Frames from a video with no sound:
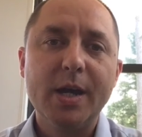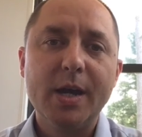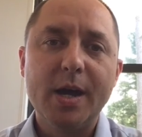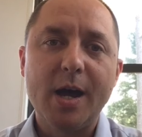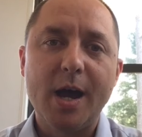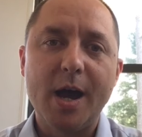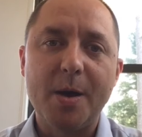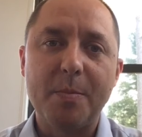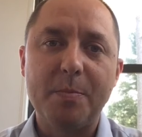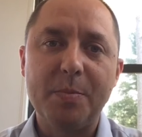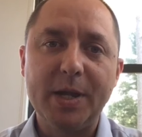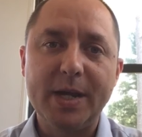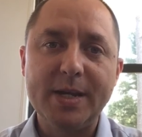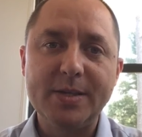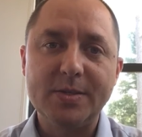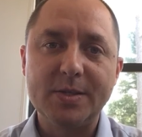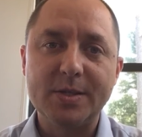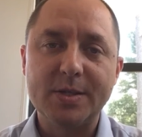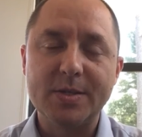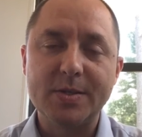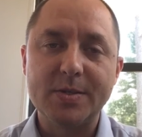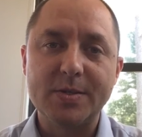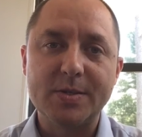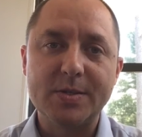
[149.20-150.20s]

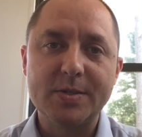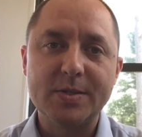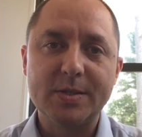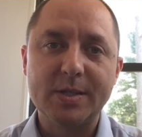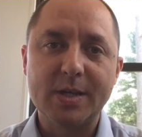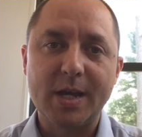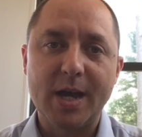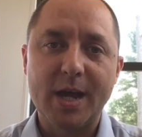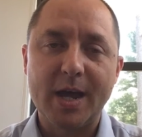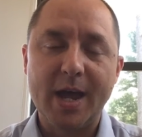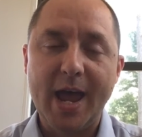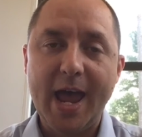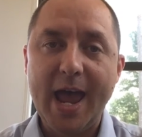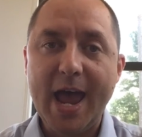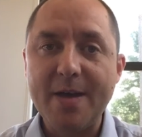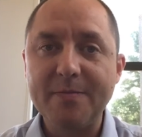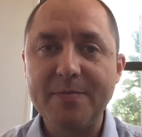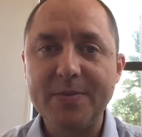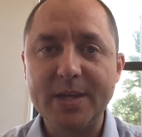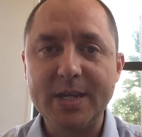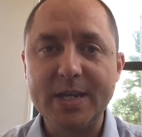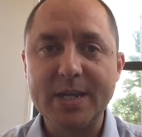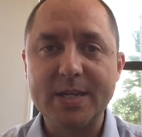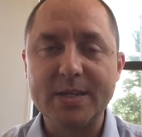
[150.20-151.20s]
places have
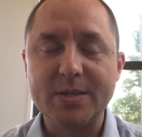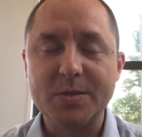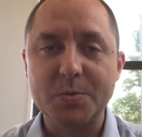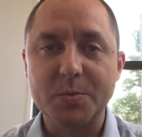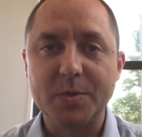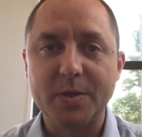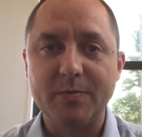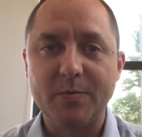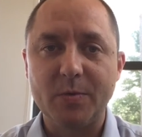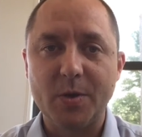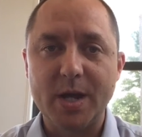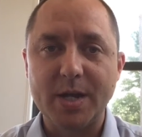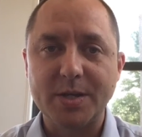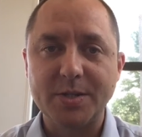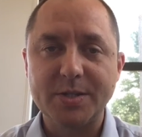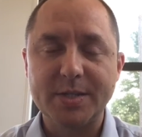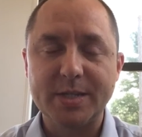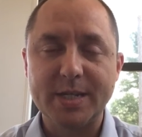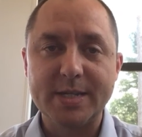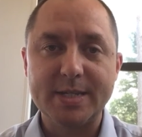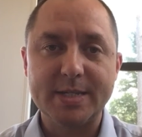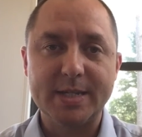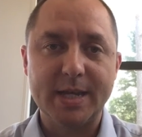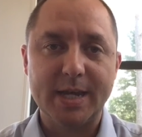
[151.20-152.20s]
things. We've watched
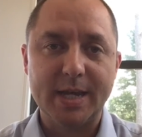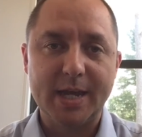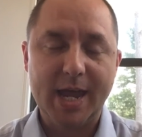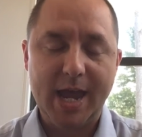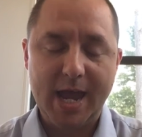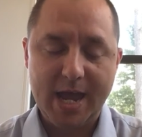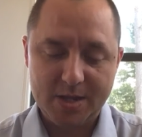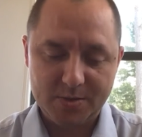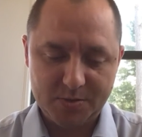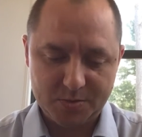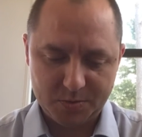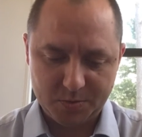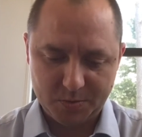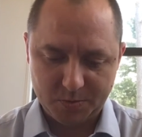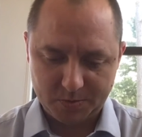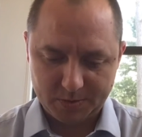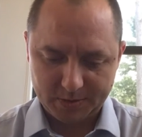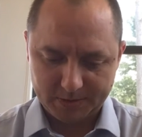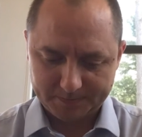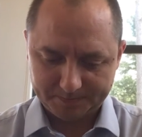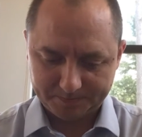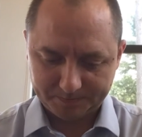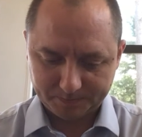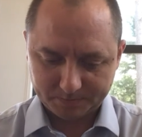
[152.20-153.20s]
things get canceled.
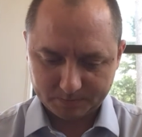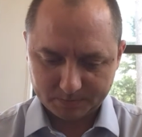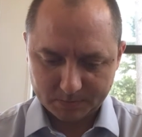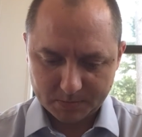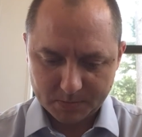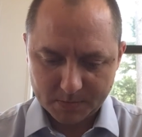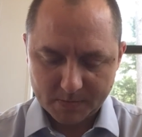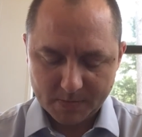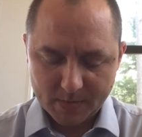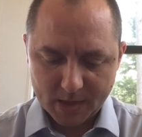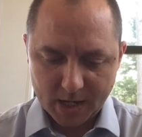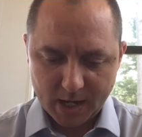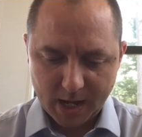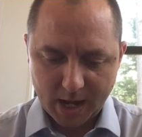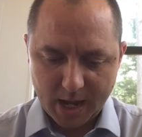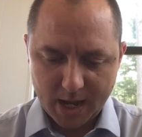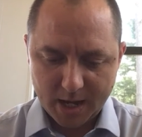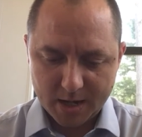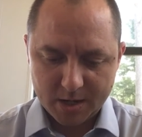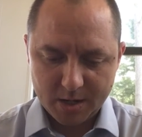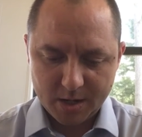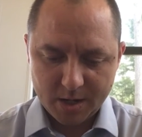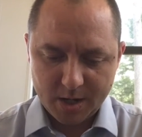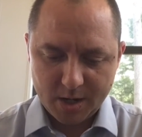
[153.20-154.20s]

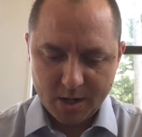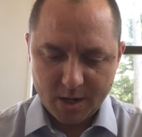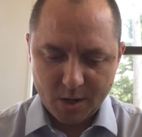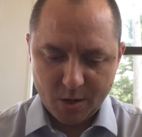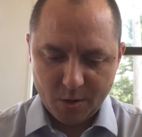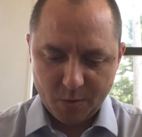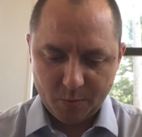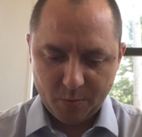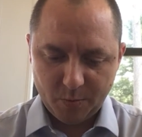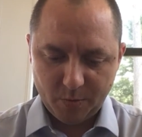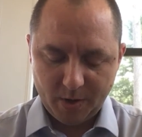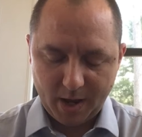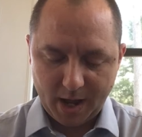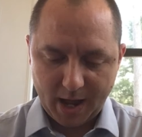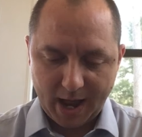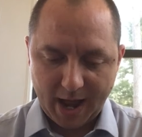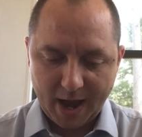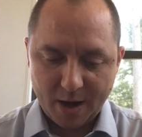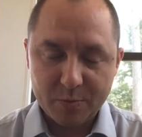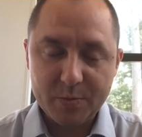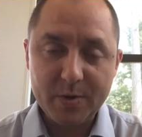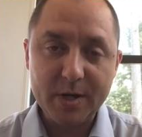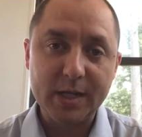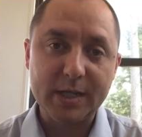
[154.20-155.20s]
And I
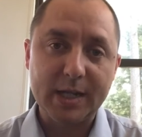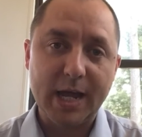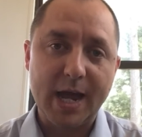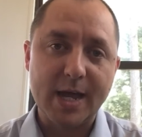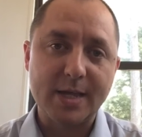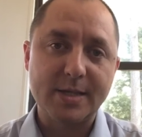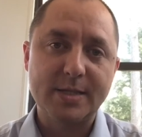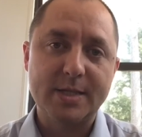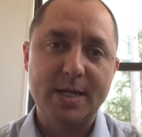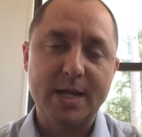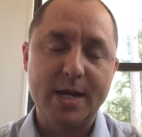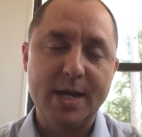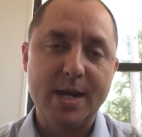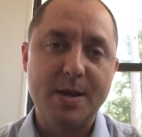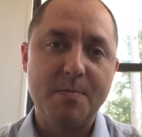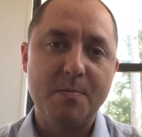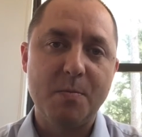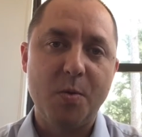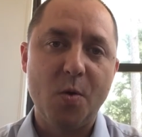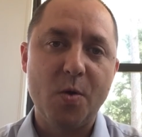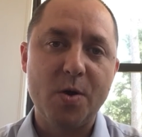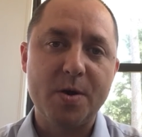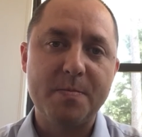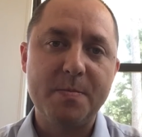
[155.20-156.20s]
realized sitting in
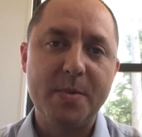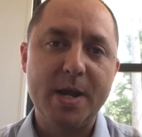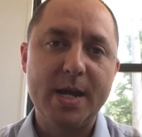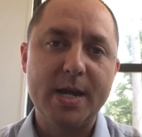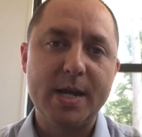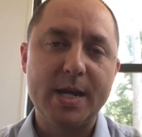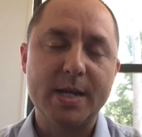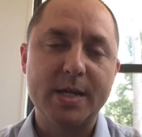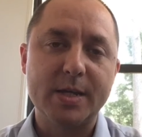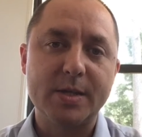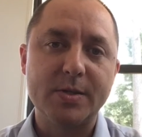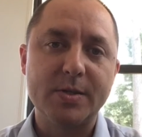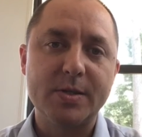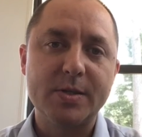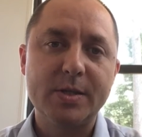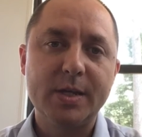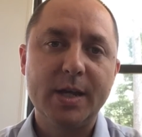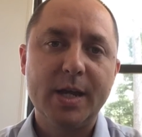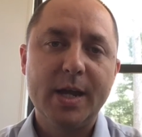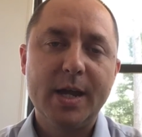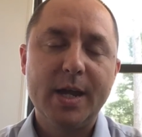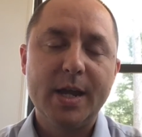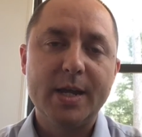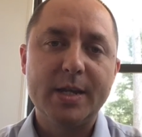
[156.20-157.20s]
board meetings
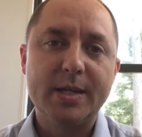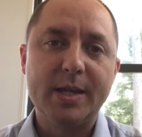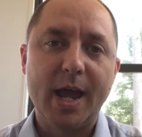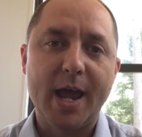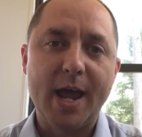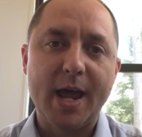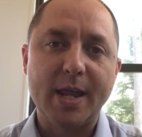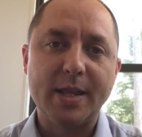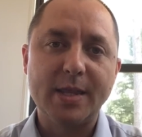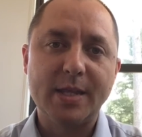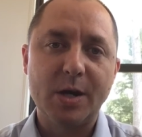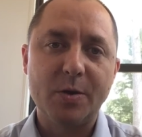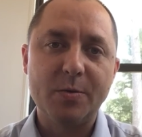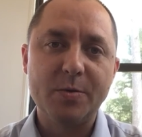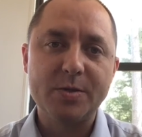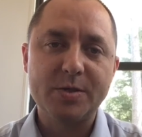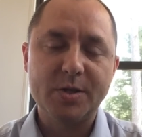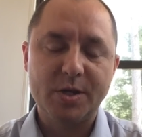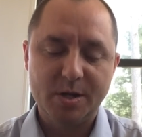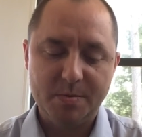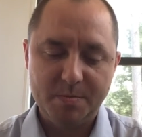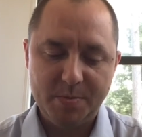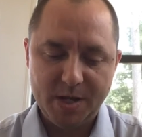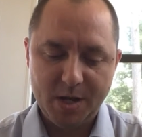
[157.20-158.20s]
that there was
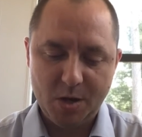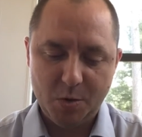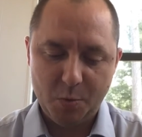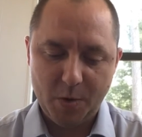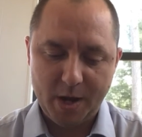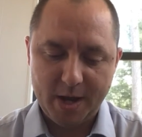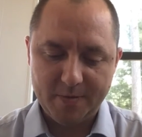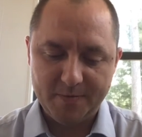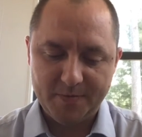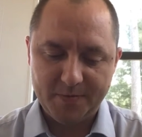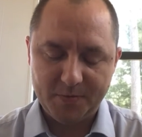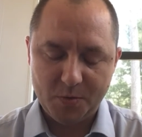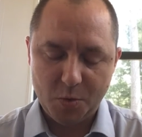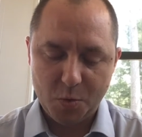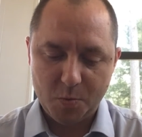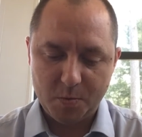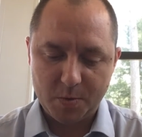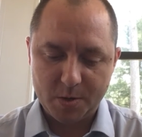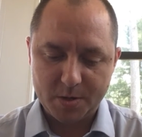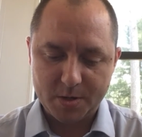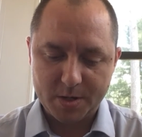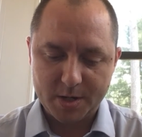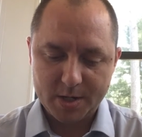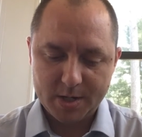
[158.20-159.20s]
going to be a way
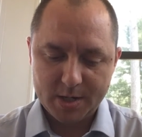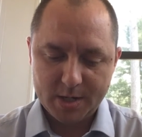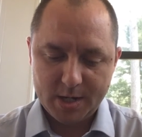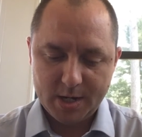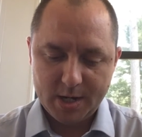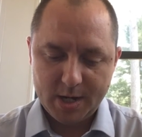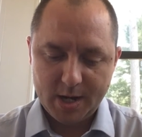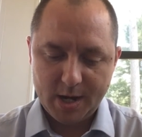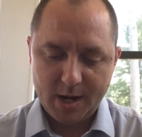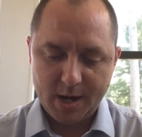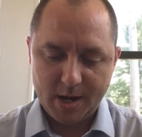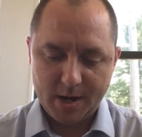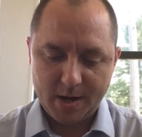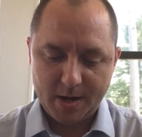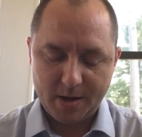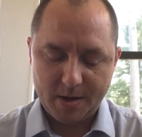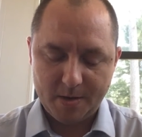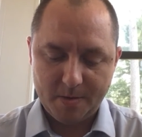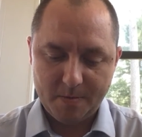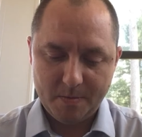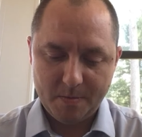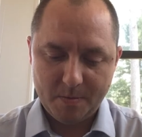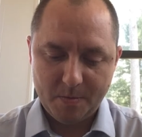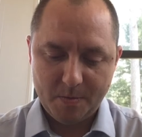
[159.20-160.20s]
forward,
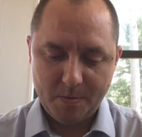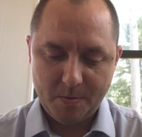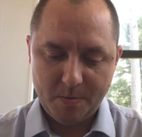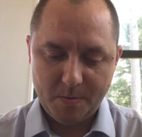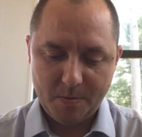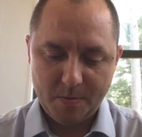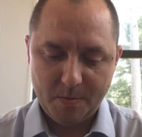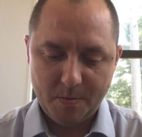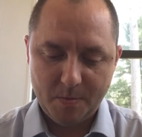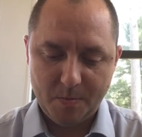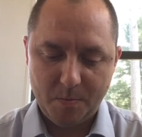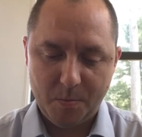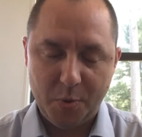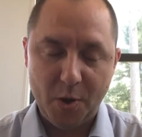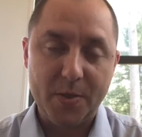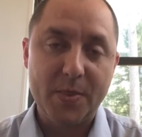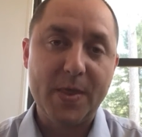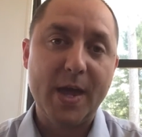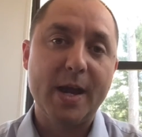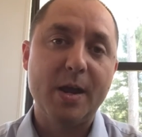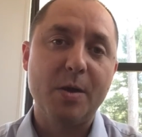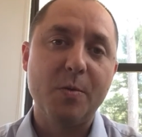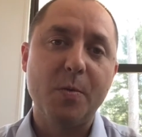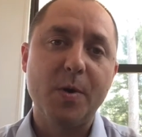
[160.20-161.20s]
but
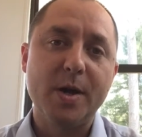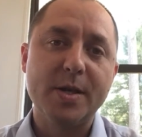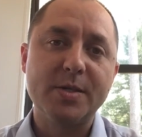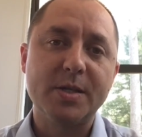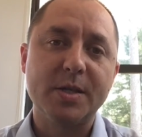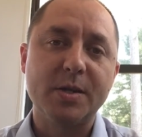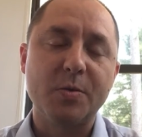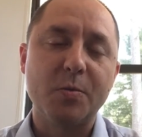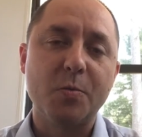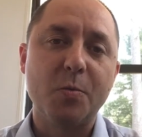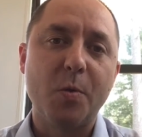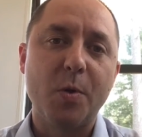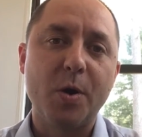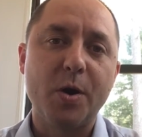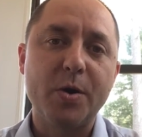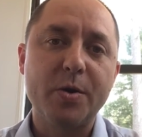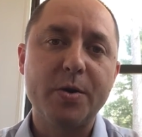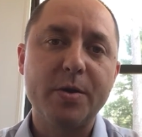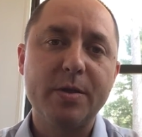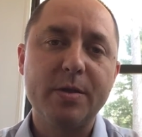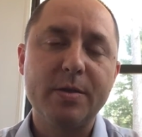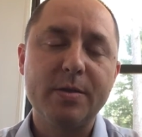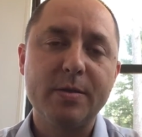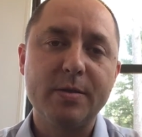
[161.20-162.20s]
that it wasn't
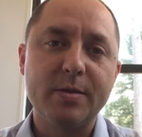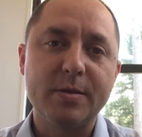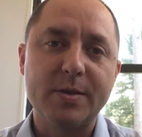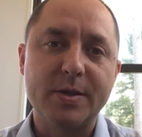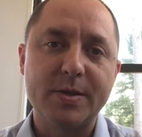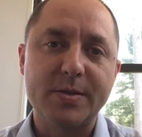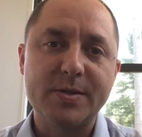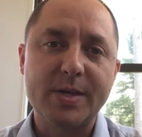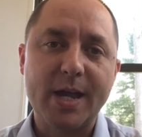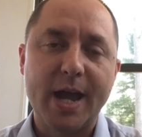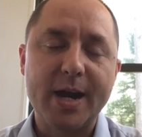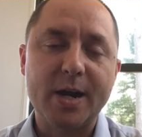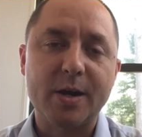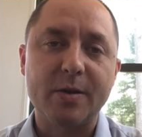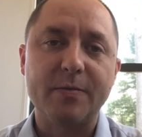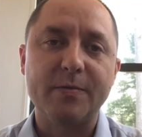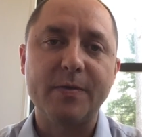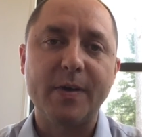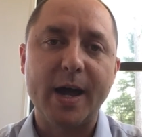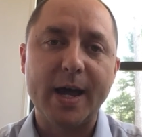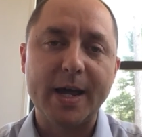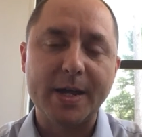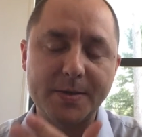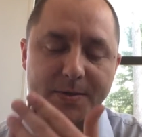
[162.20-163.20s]
worth the
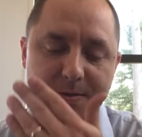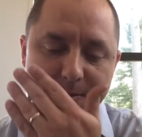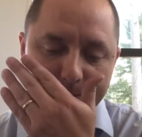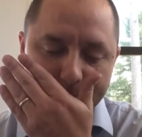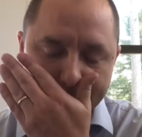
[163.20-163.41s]
sacrifice